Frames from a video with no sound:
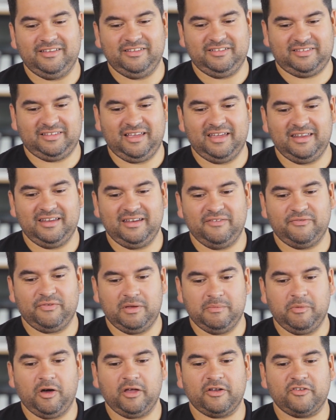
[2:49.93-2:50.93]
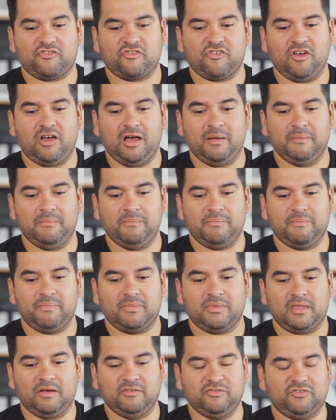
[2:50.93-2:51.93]
decided if I bought a
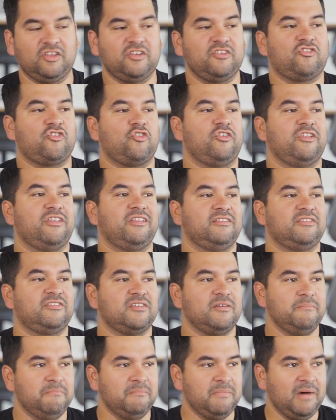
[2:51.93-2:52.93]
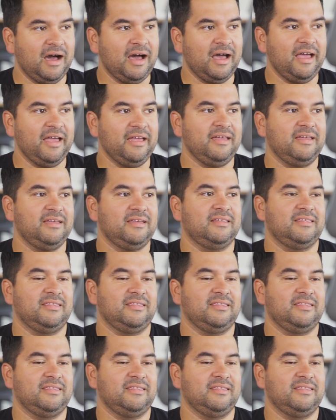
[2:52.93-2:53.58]
shop, I was gonna turn it into my